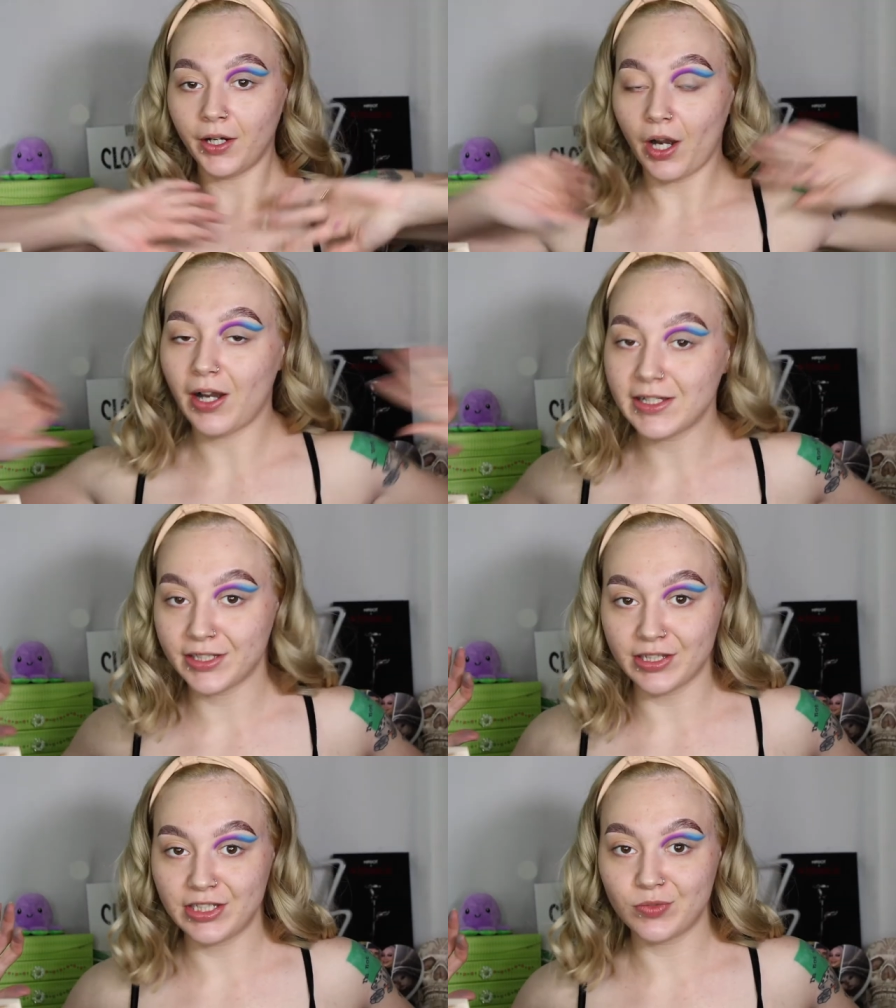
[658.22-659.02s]
All right,
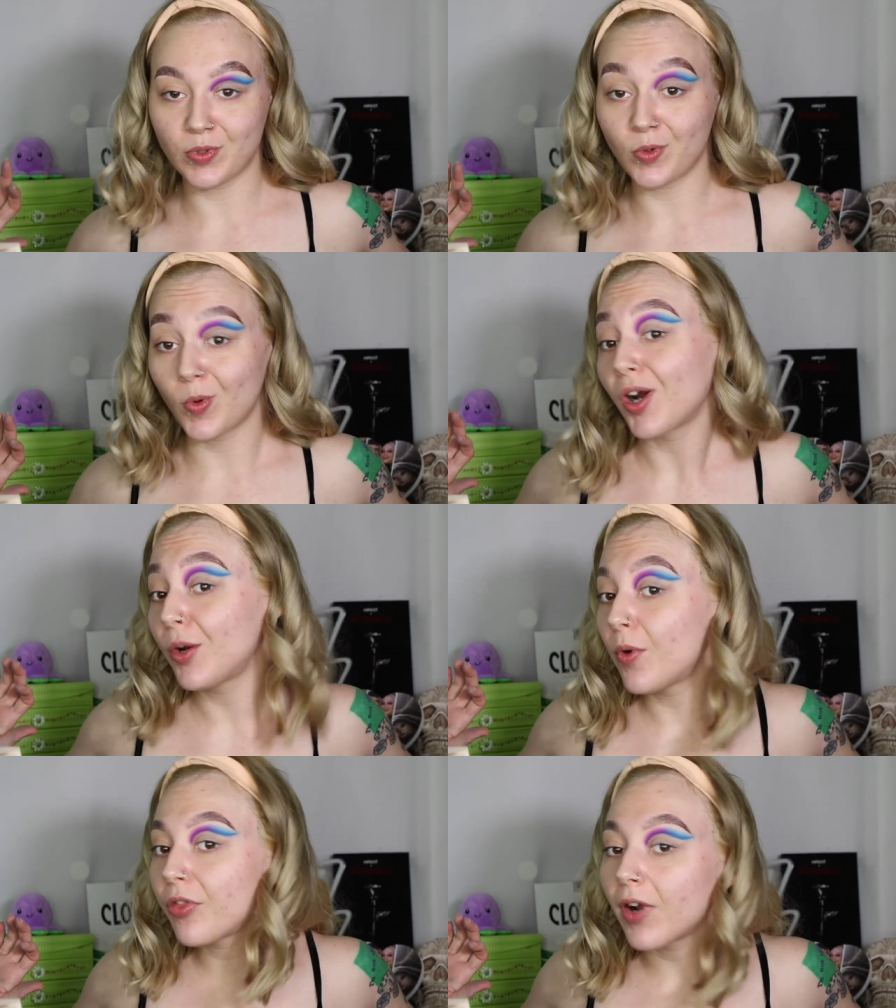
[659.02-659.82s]
so this is what we're
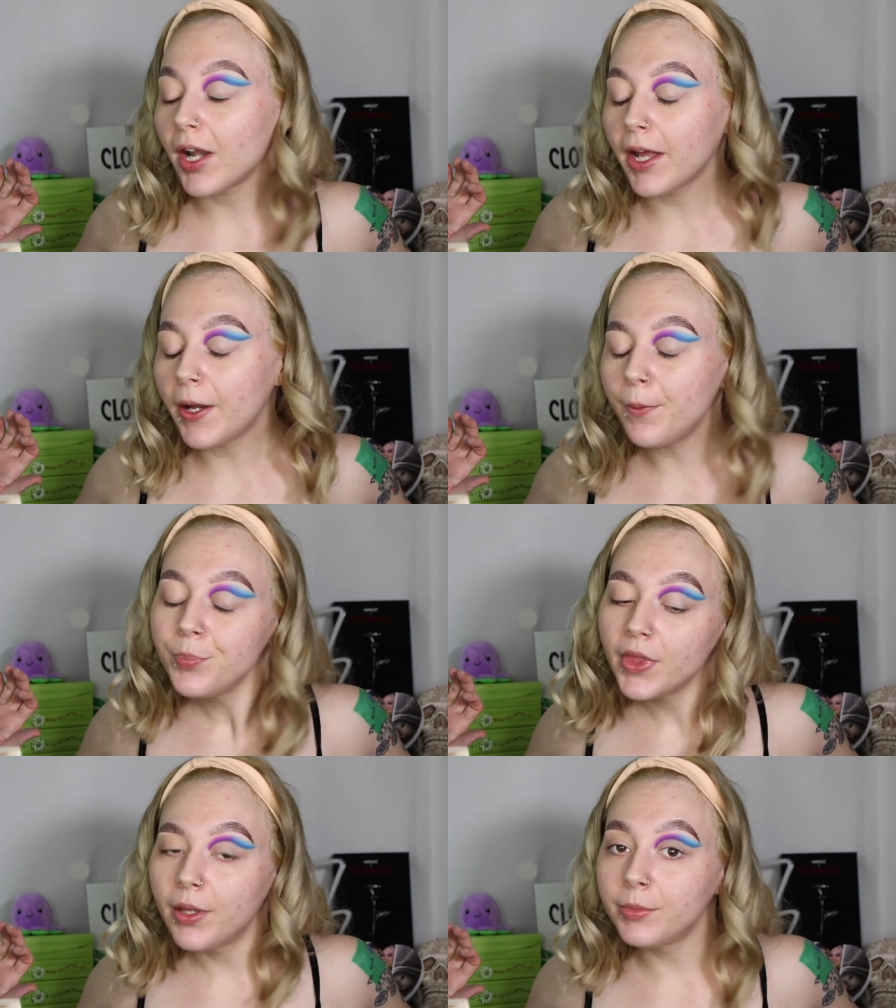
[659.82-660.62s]
working with right now.
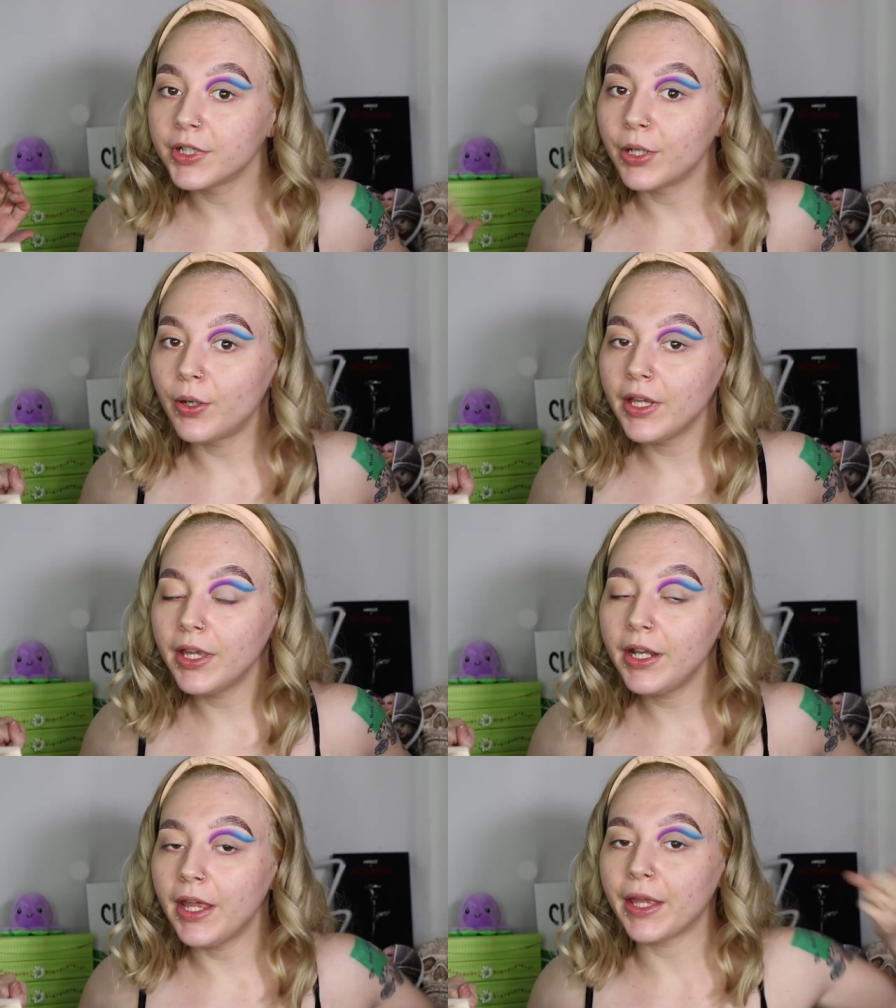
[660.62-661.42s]
I'm gonna go
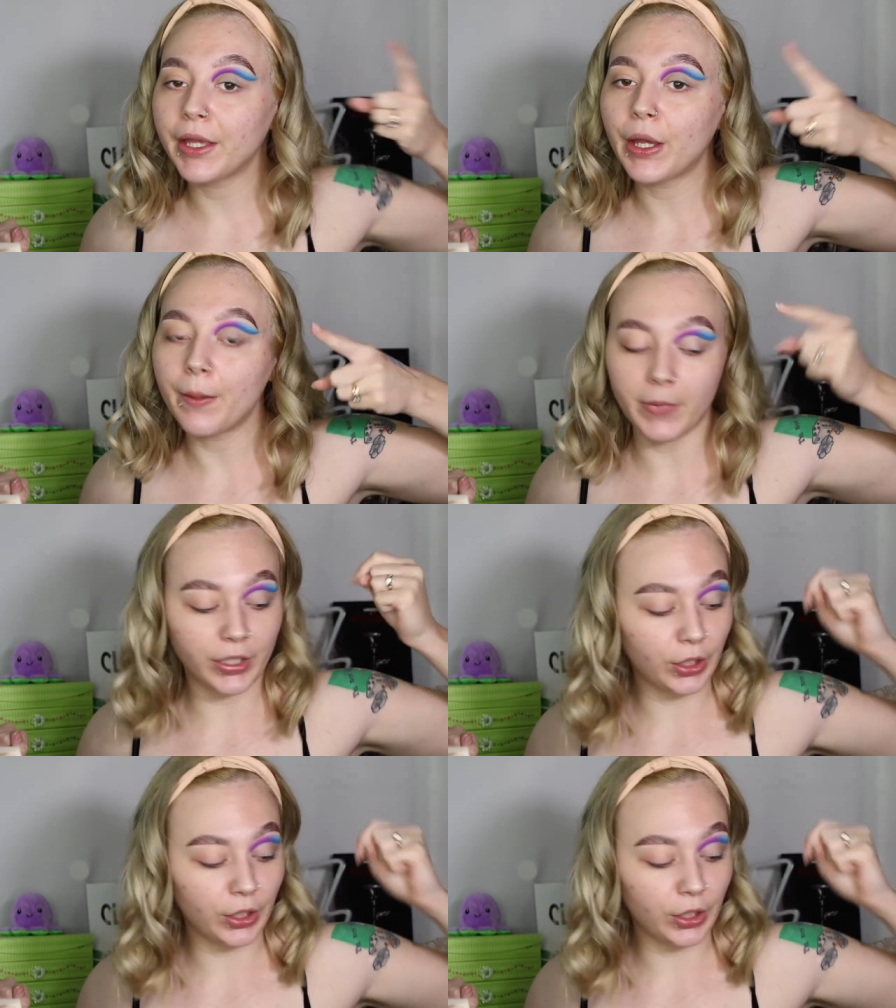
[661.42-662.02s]
ahead and cut my